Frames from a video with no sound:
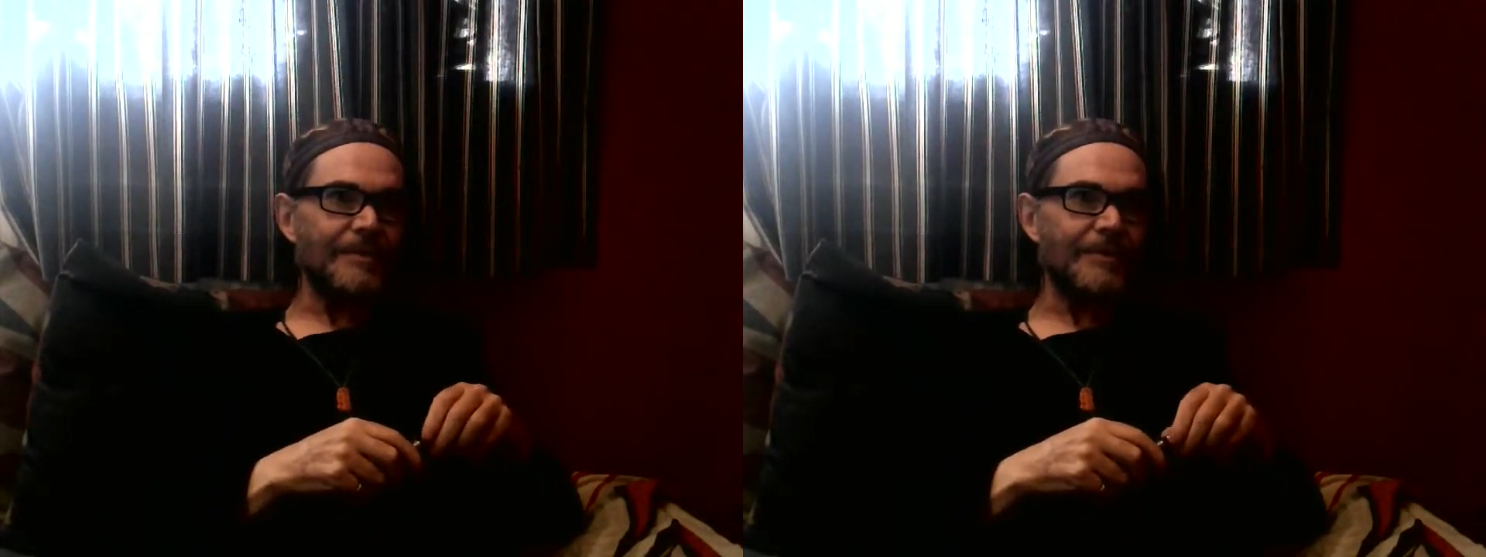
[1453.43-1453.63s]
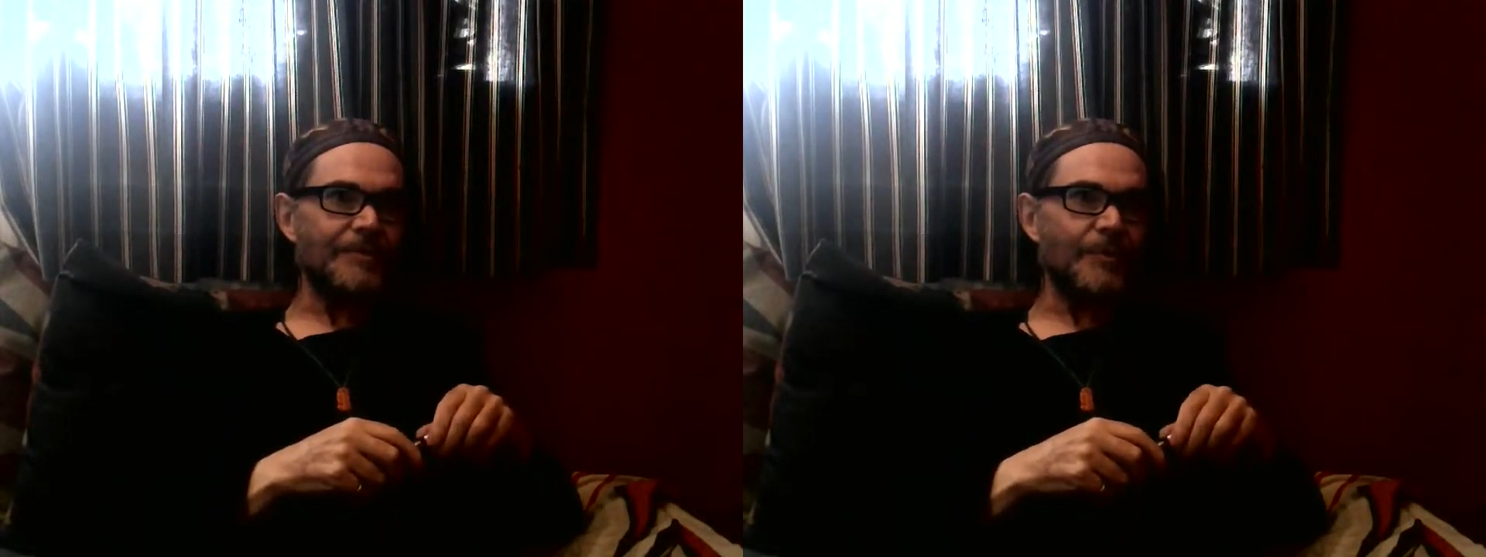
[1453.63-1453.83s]

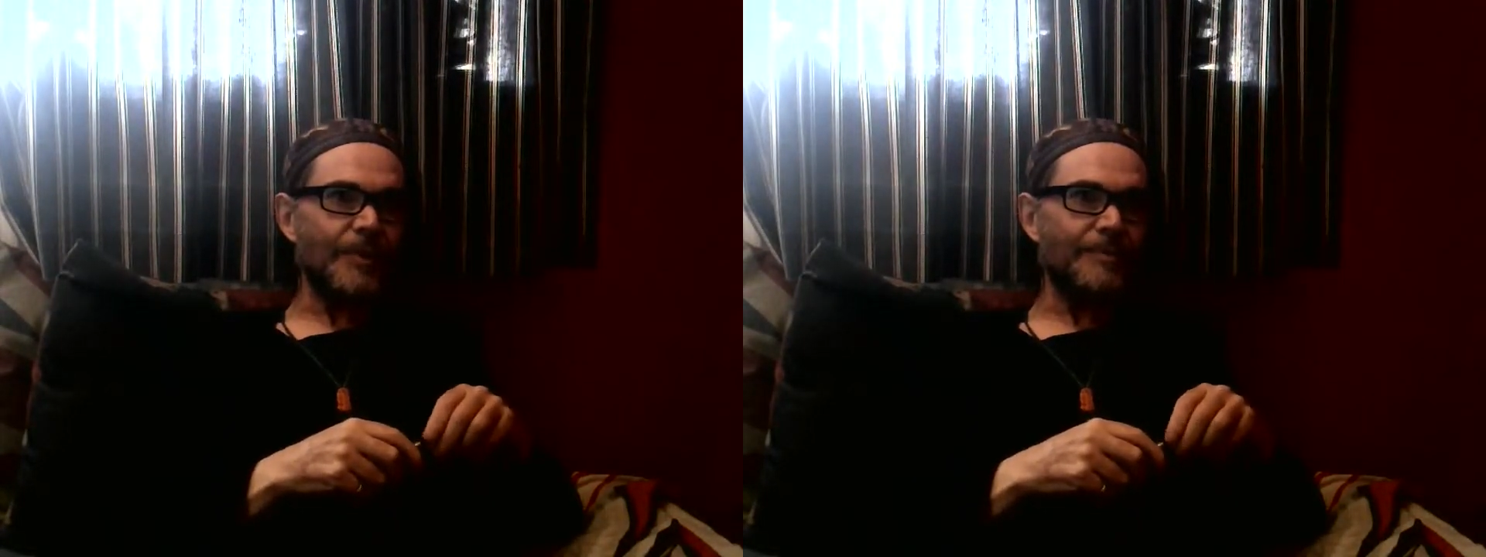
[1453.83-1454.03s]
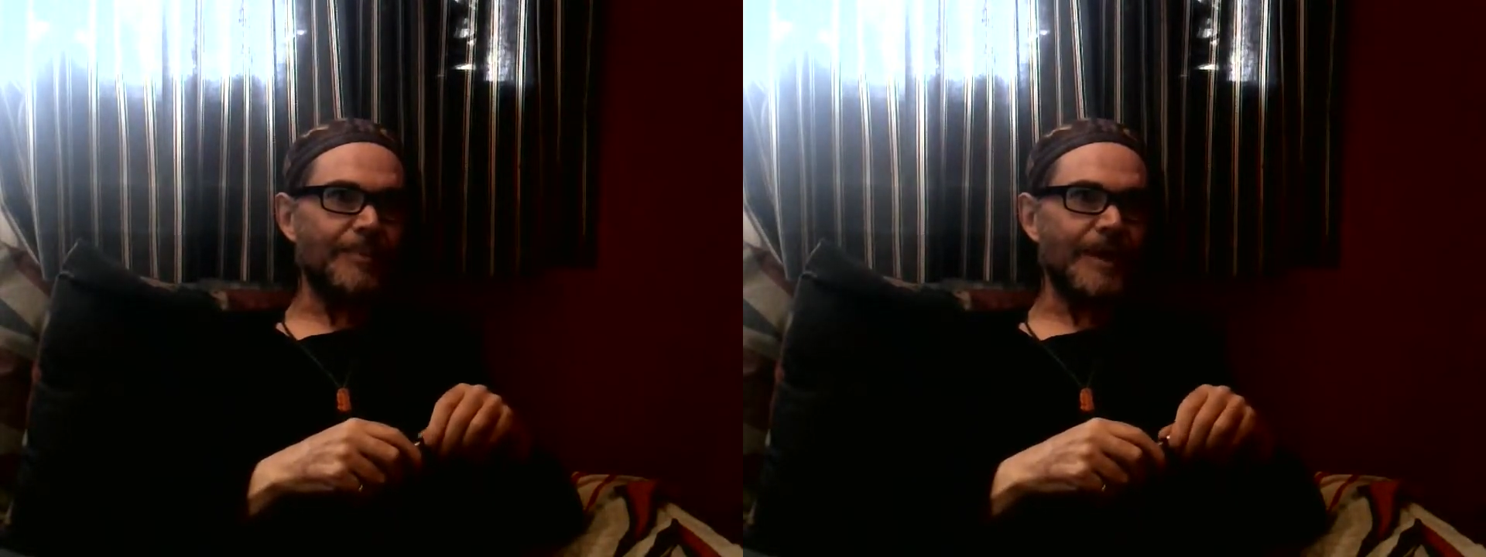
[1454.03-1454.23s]
It was for
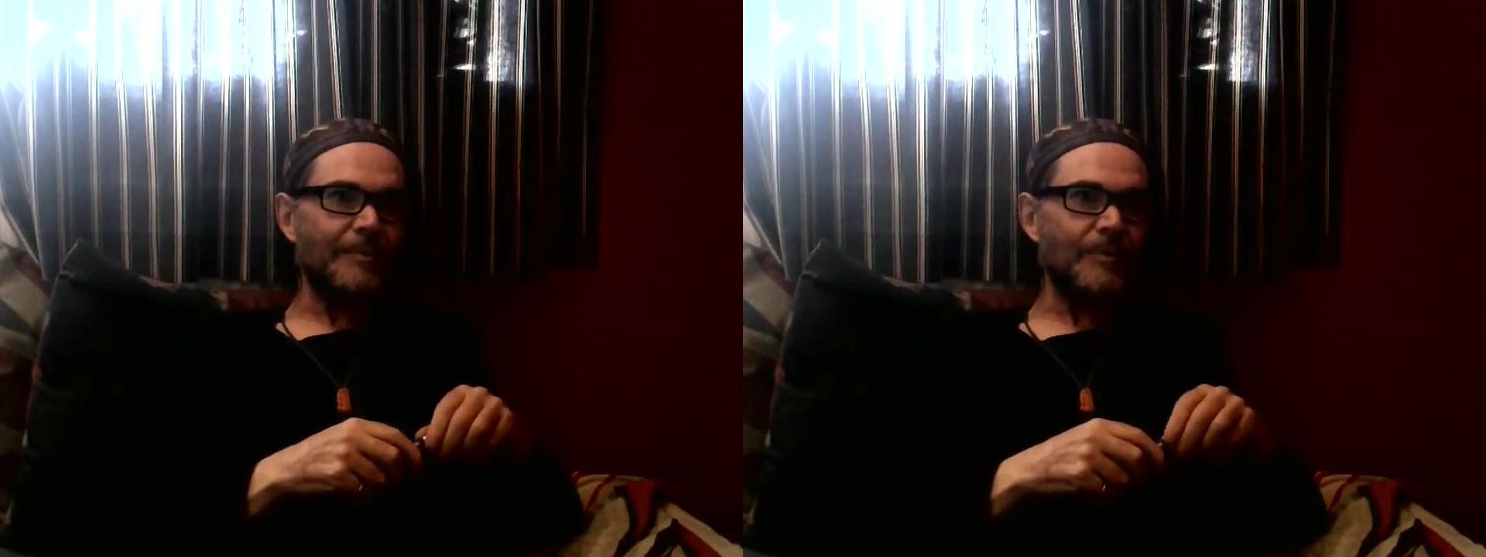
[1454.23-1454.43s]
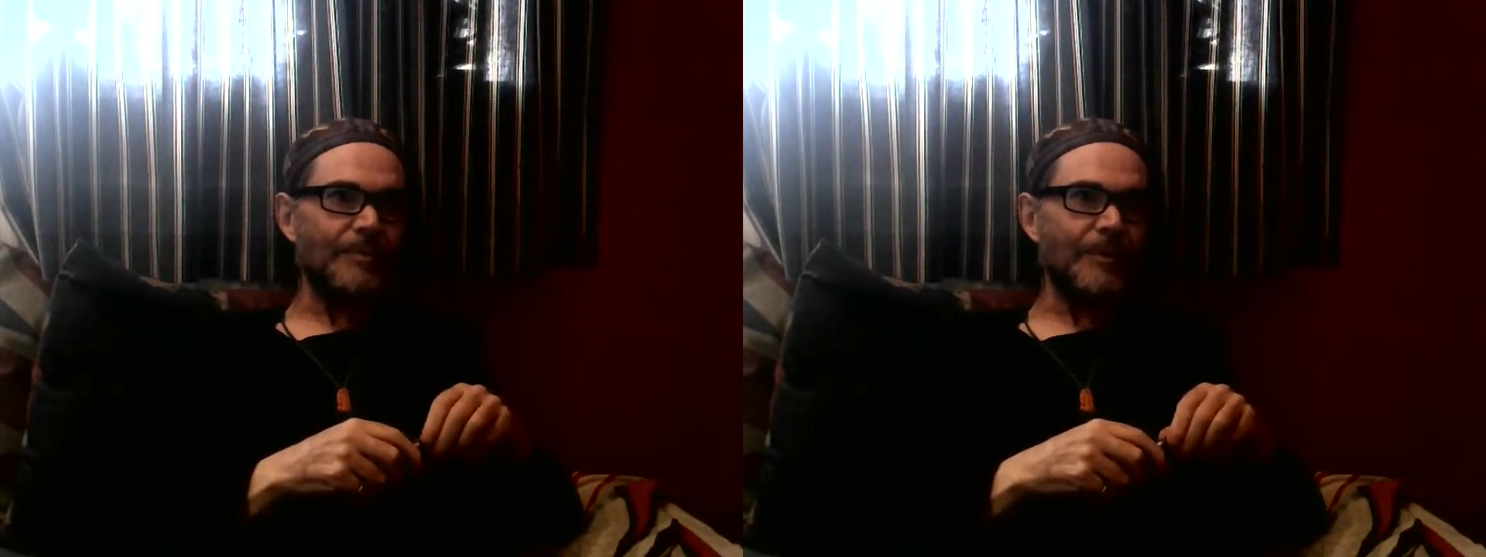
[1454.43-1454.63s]
when
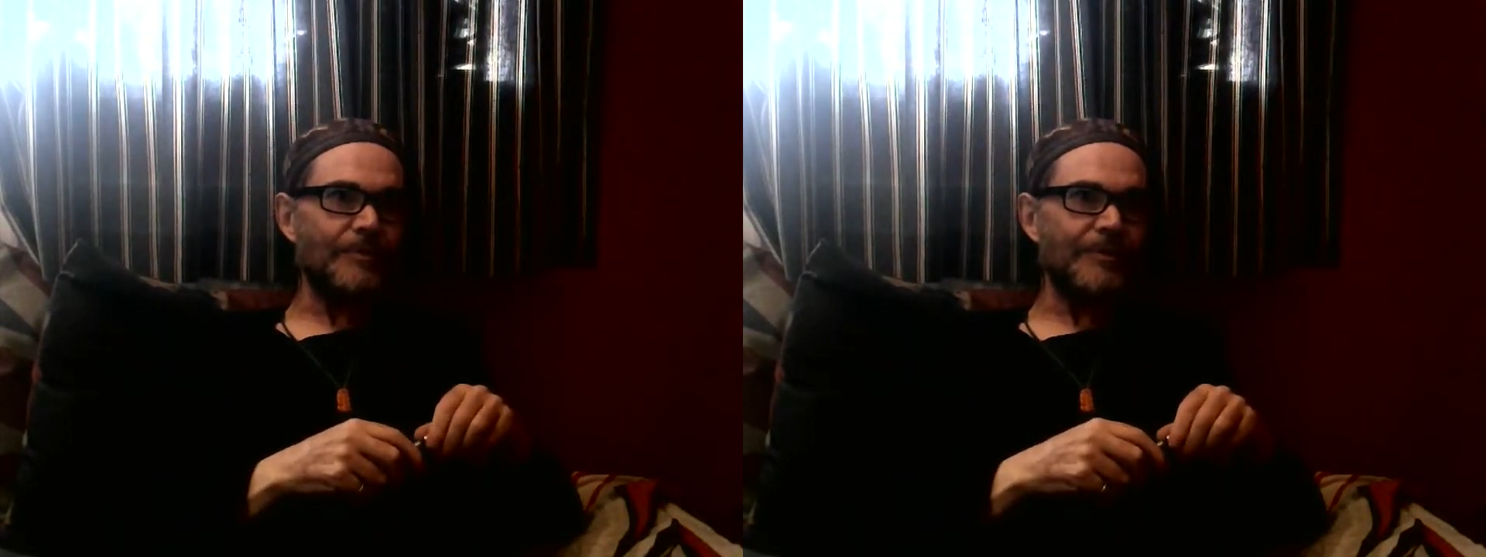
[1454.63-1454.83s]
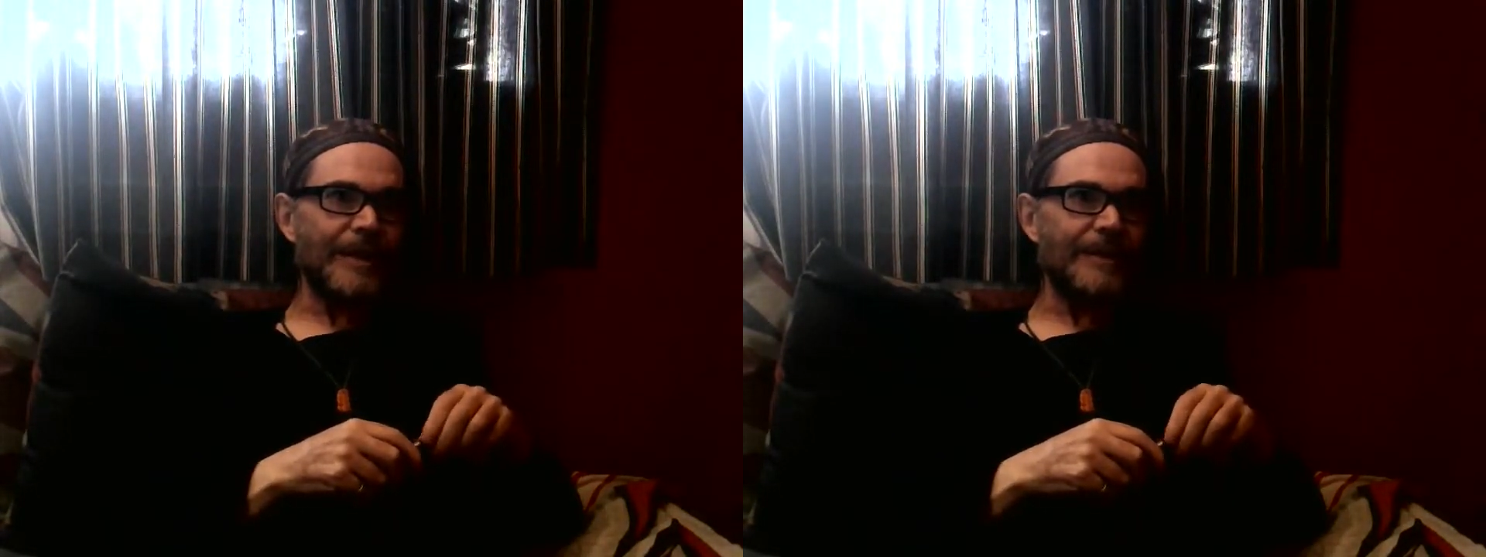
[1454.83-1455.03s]
people
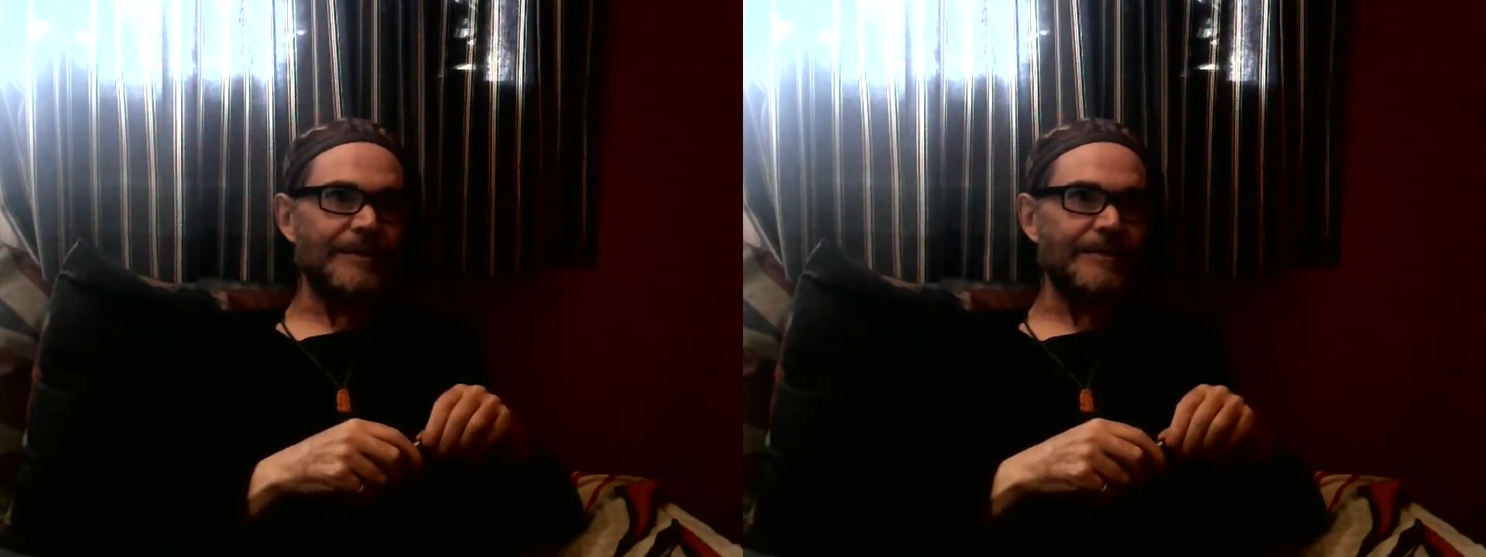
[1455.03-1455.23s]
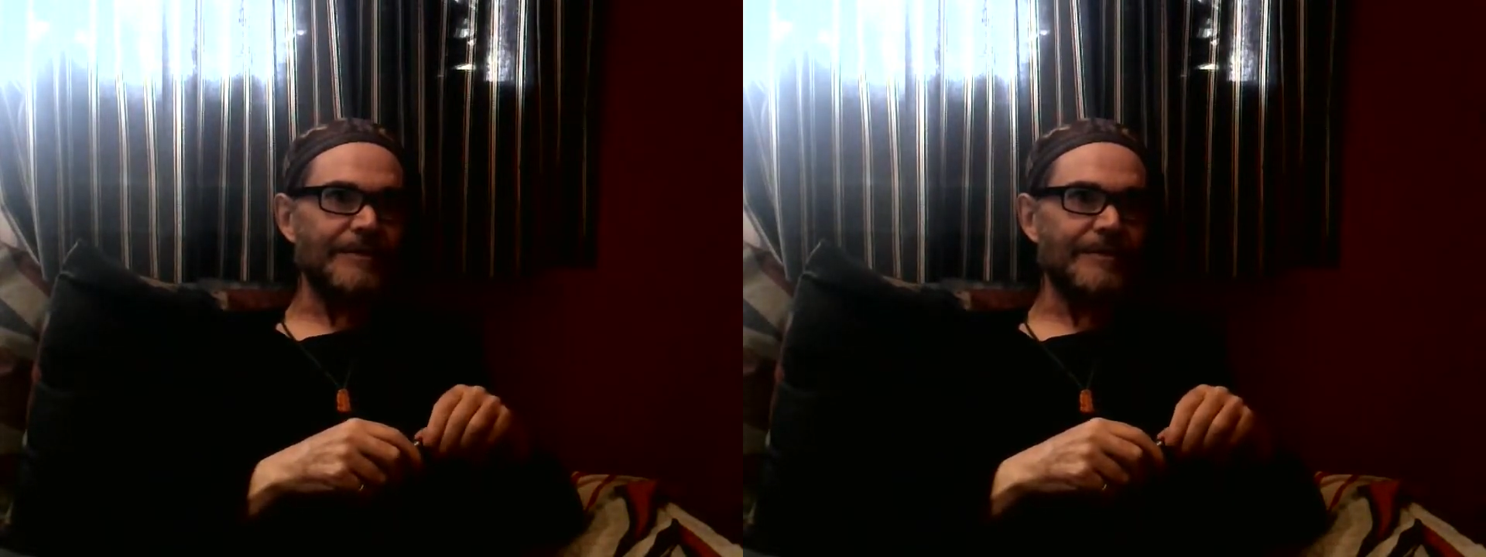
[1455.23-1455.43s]
move
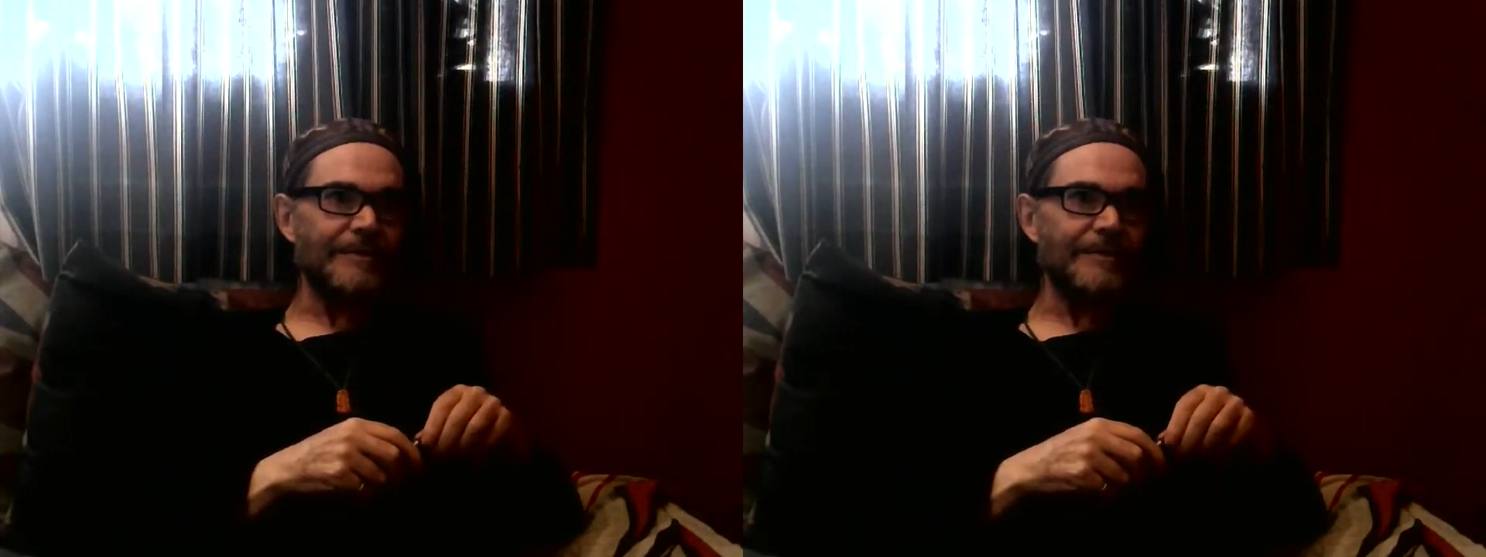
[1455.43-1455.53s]
down.